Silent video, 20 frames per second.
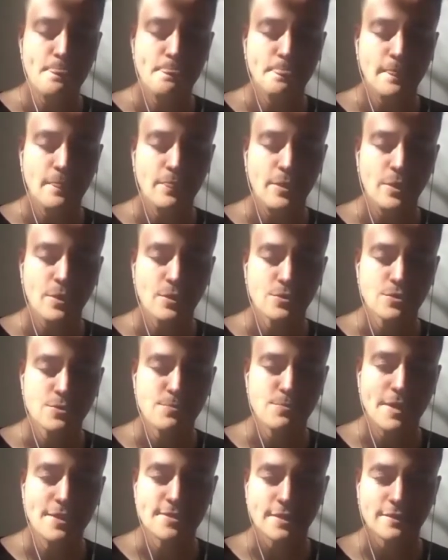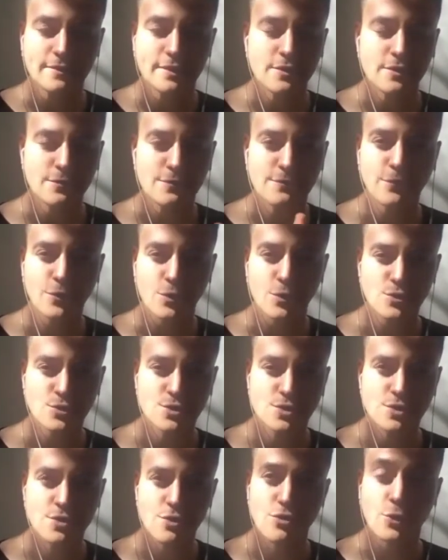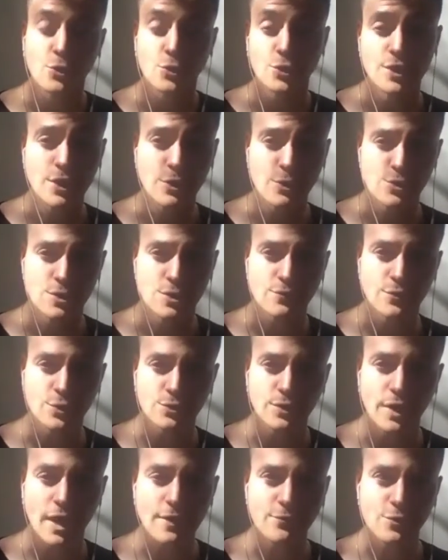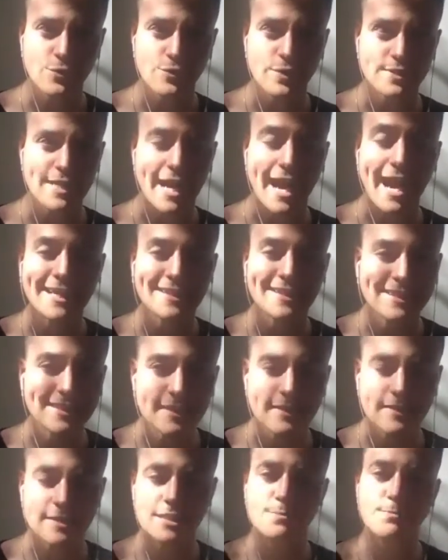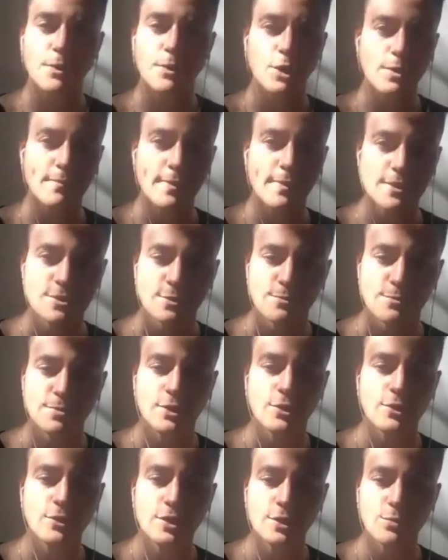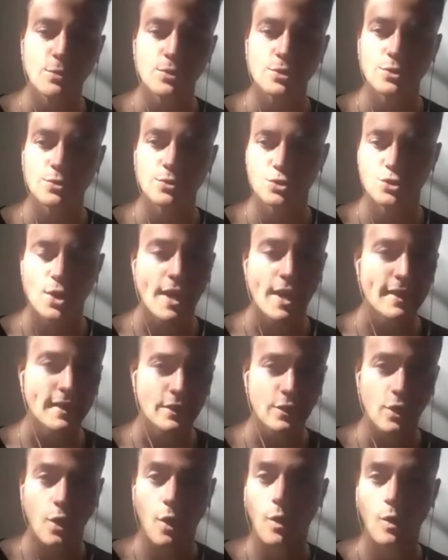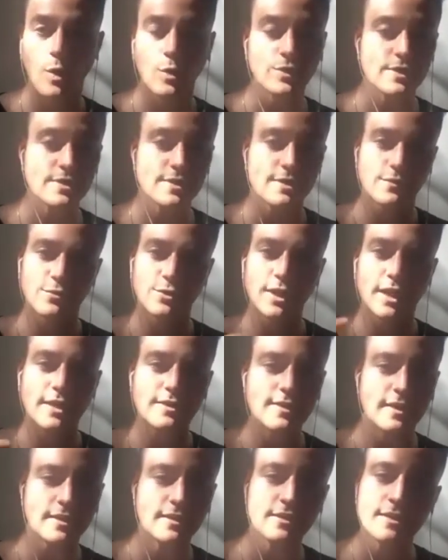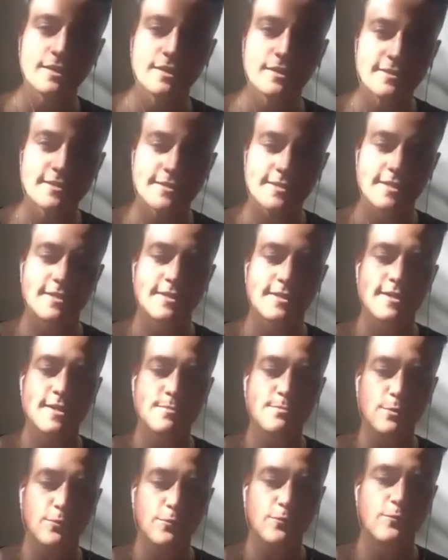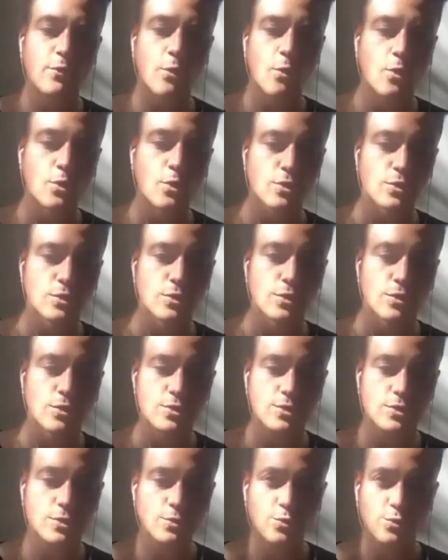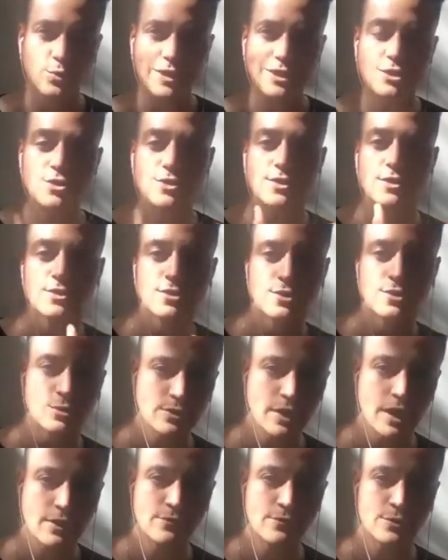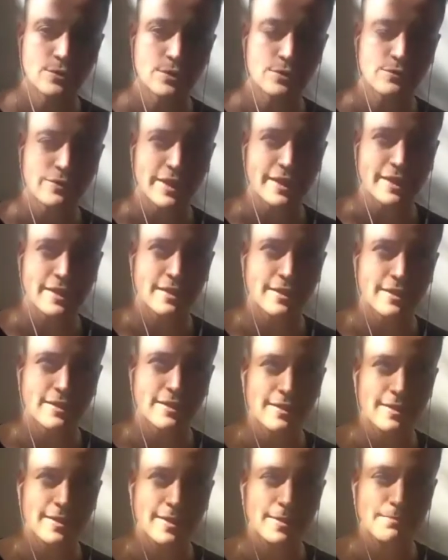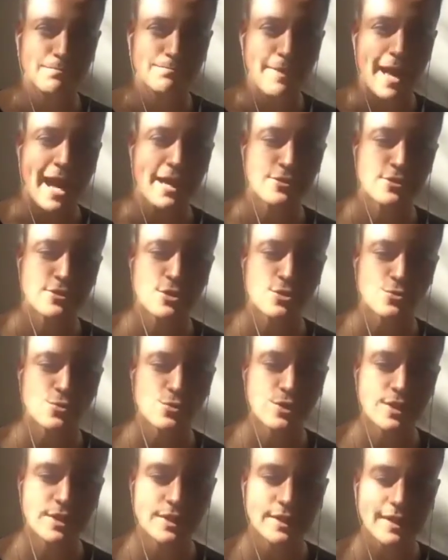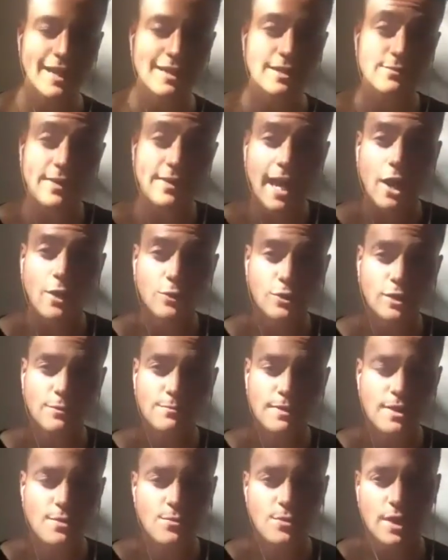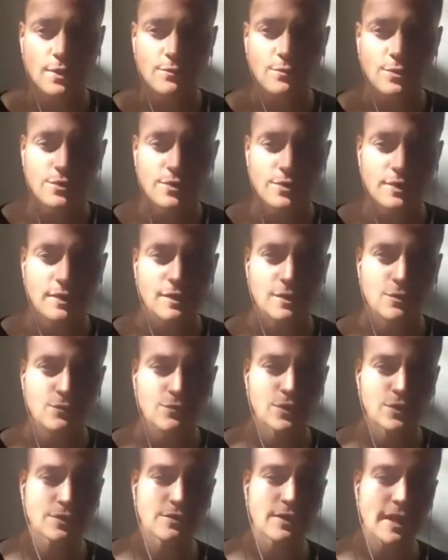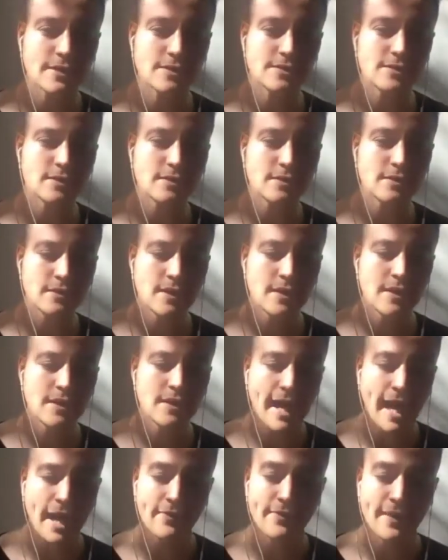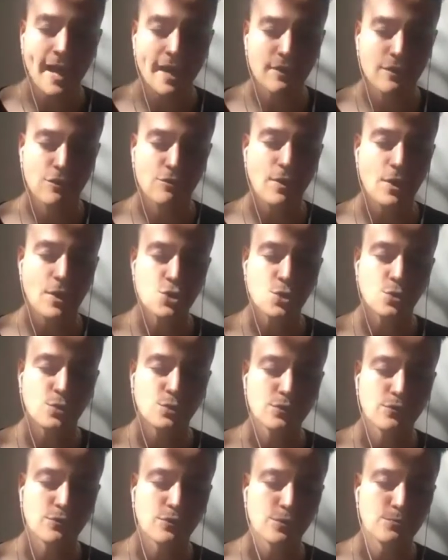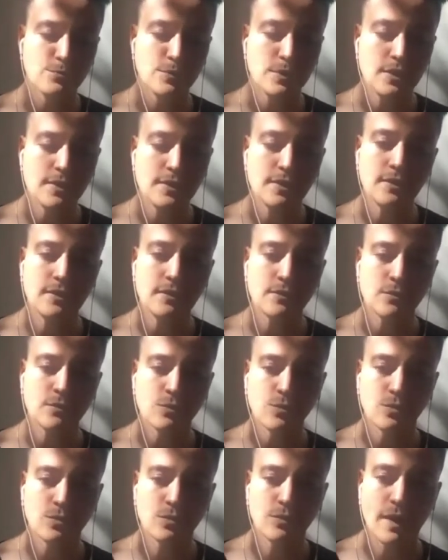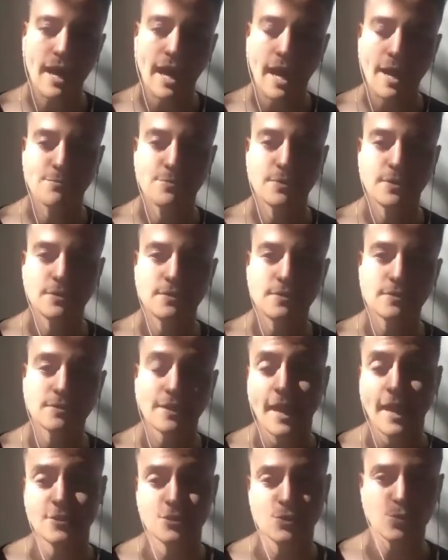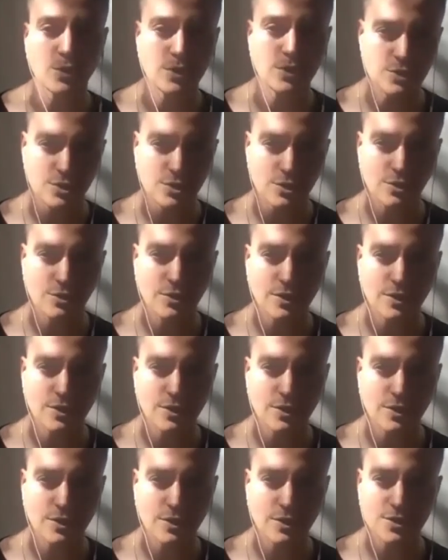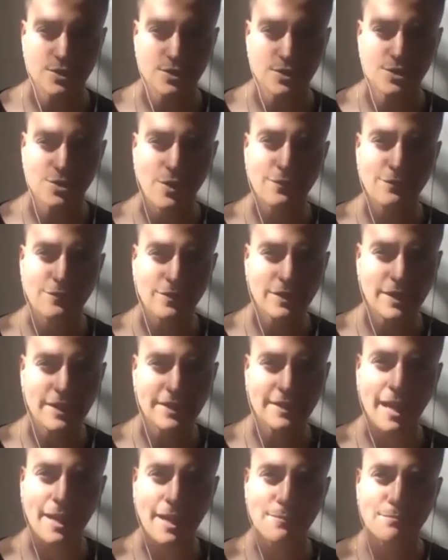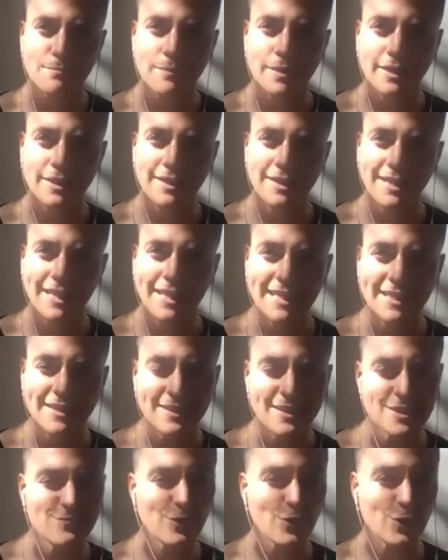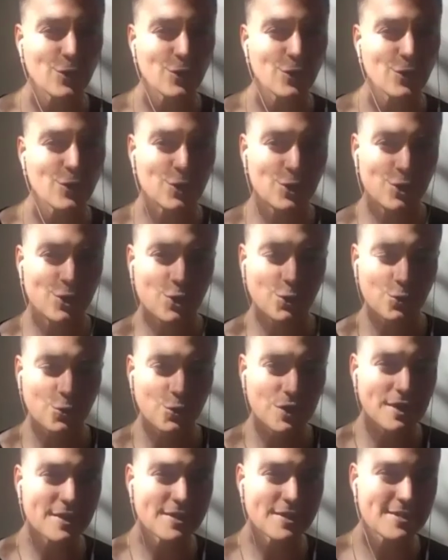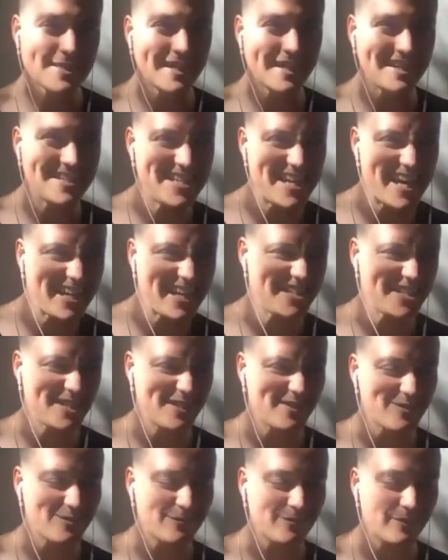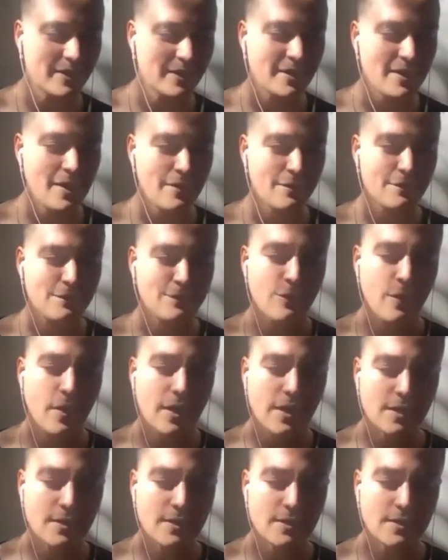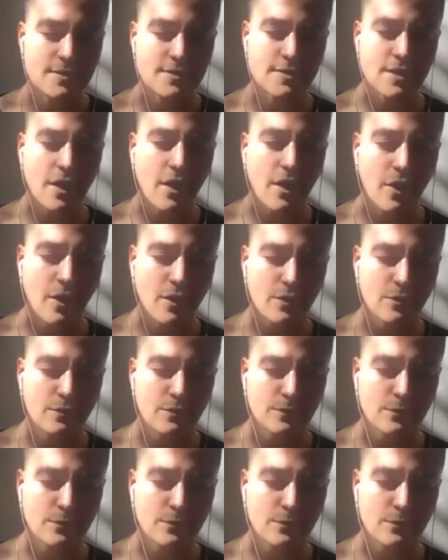there's basically the first 30 years of your life are this highly experimental period where you're trying on all these different identities before you reach this new level of like mastery and kind of alchemy with everything that you've collected. And that threshold for me happened last winter. And so I feel like I'm in this very curious, attentive phase of